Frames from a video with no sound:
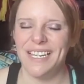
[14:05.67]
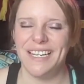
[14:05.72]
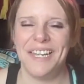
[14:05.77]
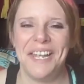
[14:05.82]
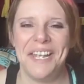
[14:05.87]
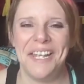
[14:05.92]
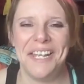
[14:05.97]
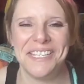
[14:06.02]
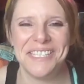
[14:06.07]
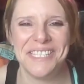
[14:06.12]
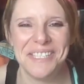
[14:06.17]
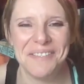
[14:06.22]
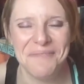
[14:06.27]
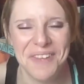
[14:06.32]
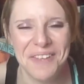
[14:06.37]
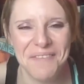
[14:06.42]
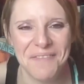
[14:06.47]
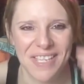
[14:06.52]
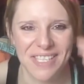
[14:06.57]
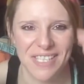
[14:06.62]
Like
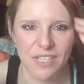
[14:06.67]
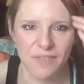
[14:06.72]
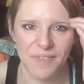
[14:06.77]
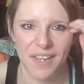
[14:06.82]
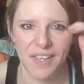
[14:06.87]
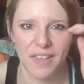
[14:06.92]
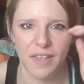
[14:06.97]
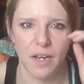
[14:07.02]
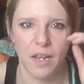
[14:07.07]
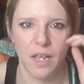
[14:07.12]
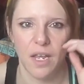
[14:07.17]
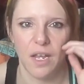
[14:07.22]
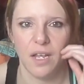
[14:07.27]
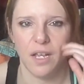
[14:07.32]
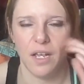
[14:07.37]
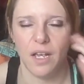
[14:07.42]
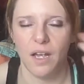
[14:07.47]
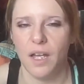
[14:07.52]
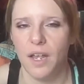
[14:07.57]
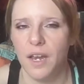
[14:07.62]
somebody messaged me and they're
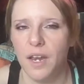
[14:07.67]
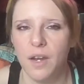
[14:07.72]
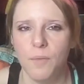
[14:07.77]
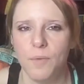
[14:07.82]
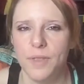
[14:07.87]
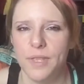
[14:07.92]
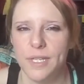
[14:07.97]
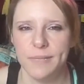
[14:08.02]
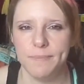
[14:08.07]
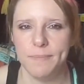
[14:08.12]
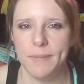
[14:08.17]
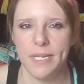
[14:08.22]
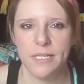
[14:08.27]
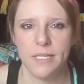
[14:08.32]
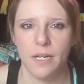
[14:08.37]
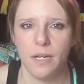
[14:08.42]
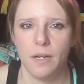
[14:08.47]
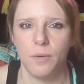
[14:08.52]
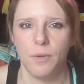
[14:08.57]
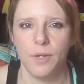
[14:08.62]
like, I don't know what this means.
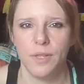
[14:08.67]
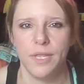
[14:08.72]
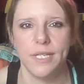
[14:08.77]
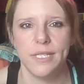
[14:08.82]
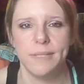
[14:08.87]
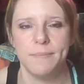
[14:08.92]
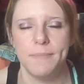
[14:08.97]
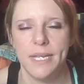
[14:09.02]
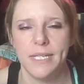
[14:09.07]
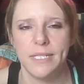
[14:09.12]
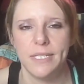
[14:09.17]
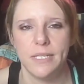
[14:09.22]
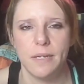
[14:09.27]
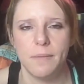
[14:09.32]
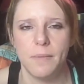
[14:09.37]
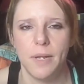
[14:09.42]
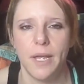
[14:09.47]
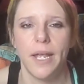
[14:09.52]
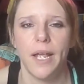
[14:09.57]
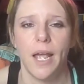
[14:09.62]
I don't know what this means. And
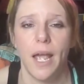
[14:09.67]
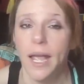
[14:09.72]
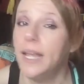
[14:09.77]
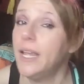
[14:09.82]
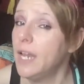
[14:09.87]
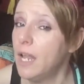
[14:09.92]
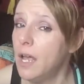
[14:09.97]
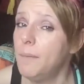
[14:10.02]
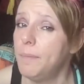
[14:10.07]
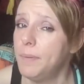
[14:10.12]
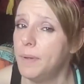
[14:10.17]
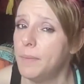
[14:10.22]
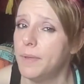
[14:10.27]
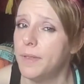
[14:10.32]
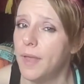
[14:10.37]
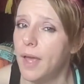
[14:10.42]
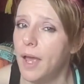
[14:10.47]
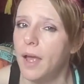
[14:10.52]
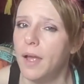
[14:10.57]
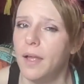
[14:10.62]
I'm like, I can help you
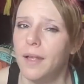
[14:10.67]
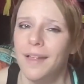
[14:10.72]
with that.